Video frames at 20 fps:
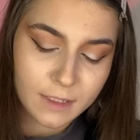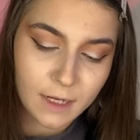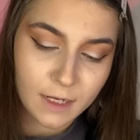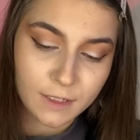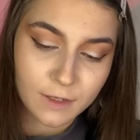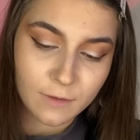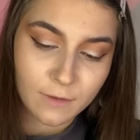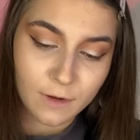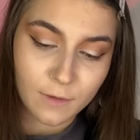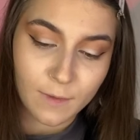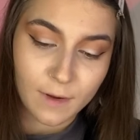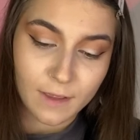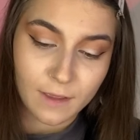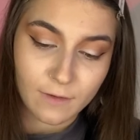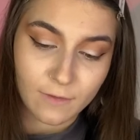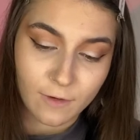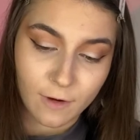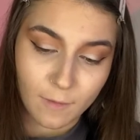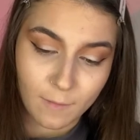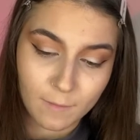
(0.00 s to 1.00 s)
I don't know where they're
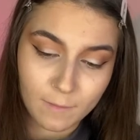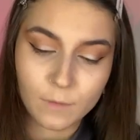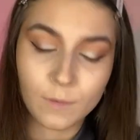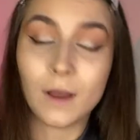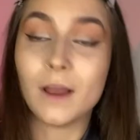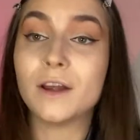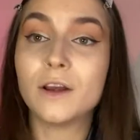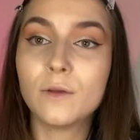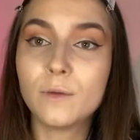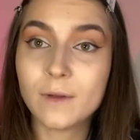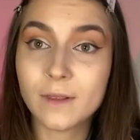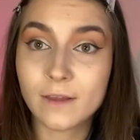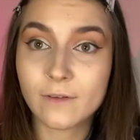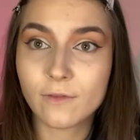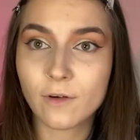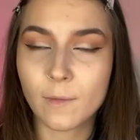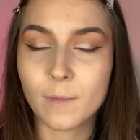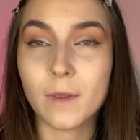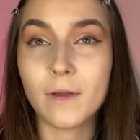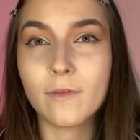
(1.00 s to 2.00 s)
from. Well, I know where they're
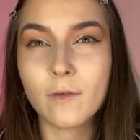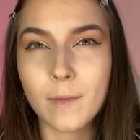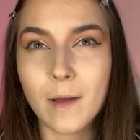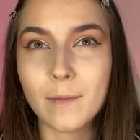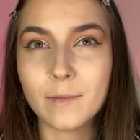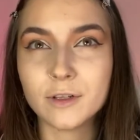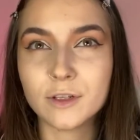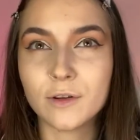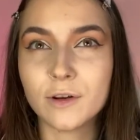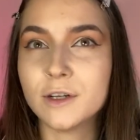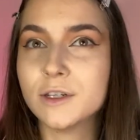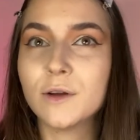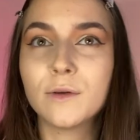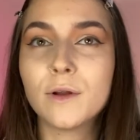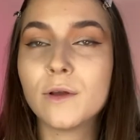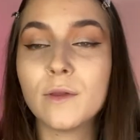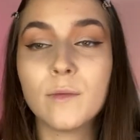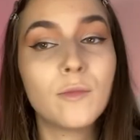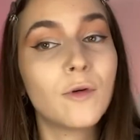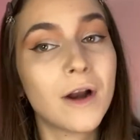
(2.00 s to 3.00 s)
from. They're from Amazon. I don't know
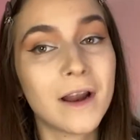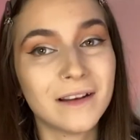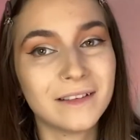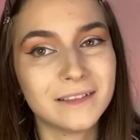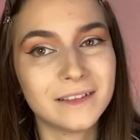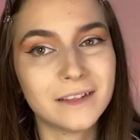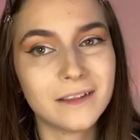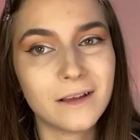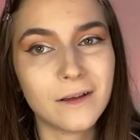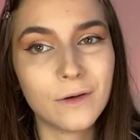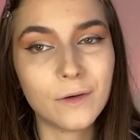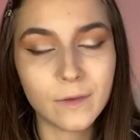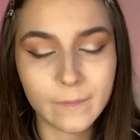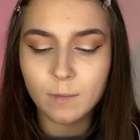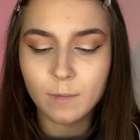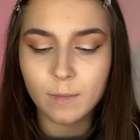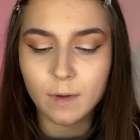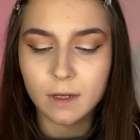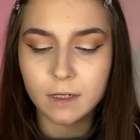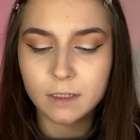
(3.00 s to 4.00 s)
the brand though,
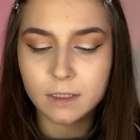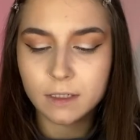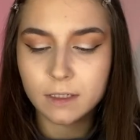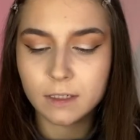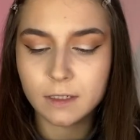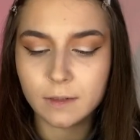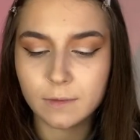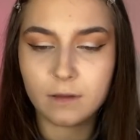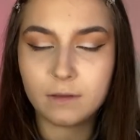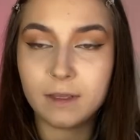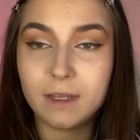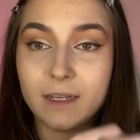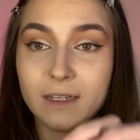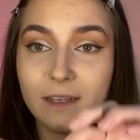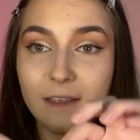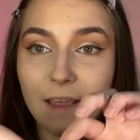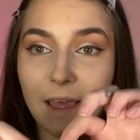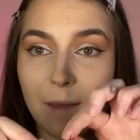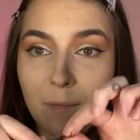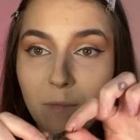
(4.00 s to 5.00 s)
but these are
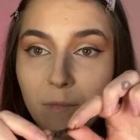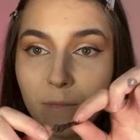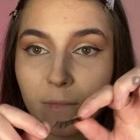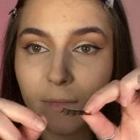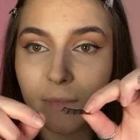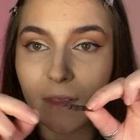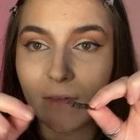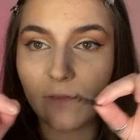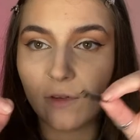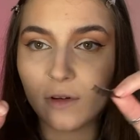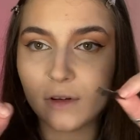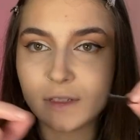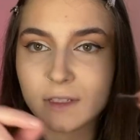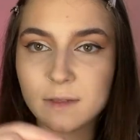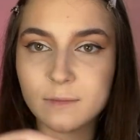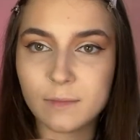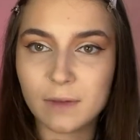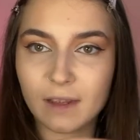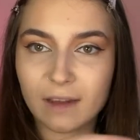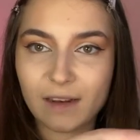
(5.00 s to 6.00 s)
them. They've got
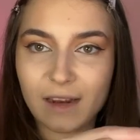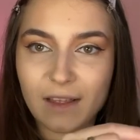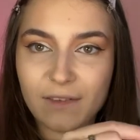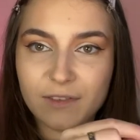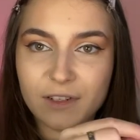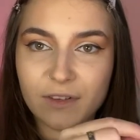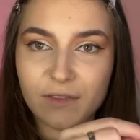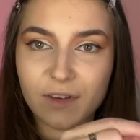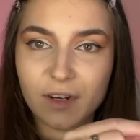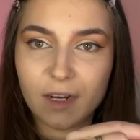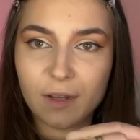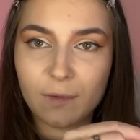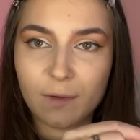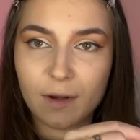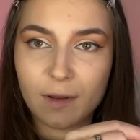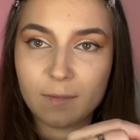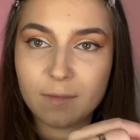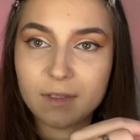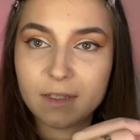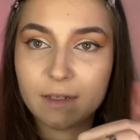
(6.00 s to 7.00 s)
some like leftover glue on
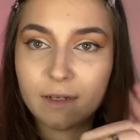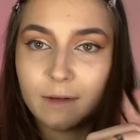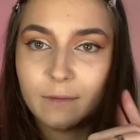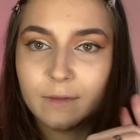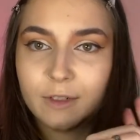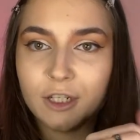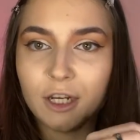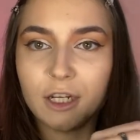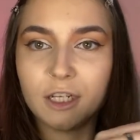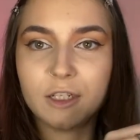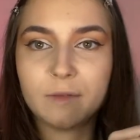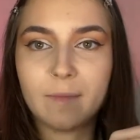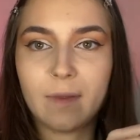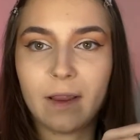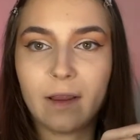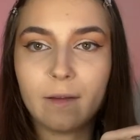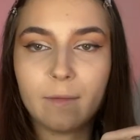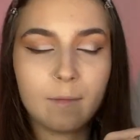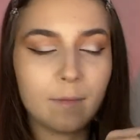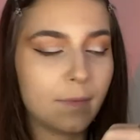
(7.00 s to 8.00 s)
them, so don't judge
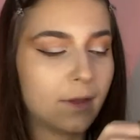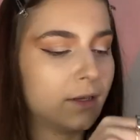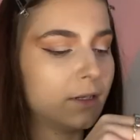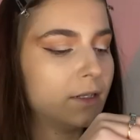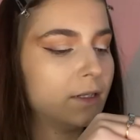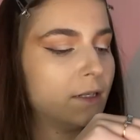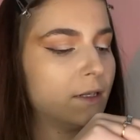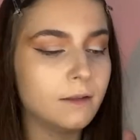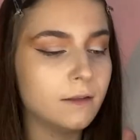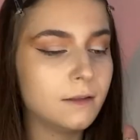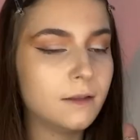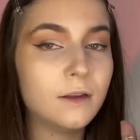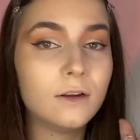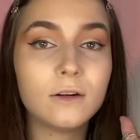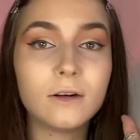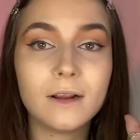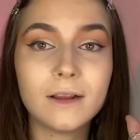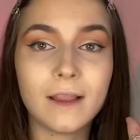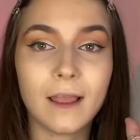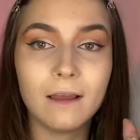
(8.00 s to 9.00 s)
me, but they look
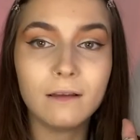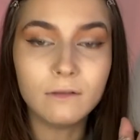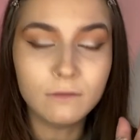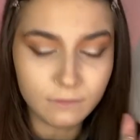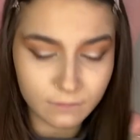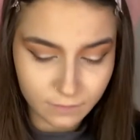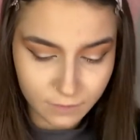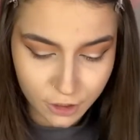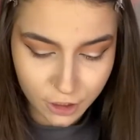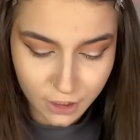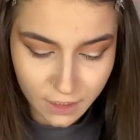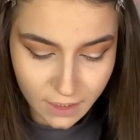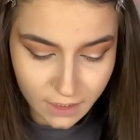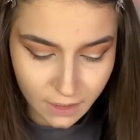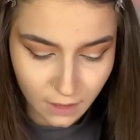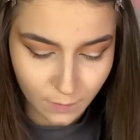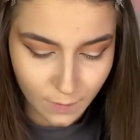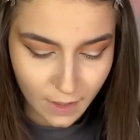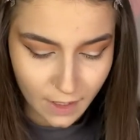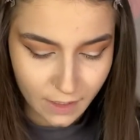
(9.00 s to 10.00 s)
like that. Oh, geez
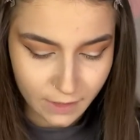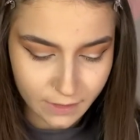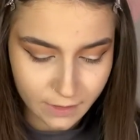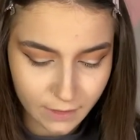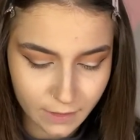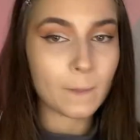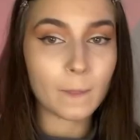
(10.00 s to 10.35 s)
Louise.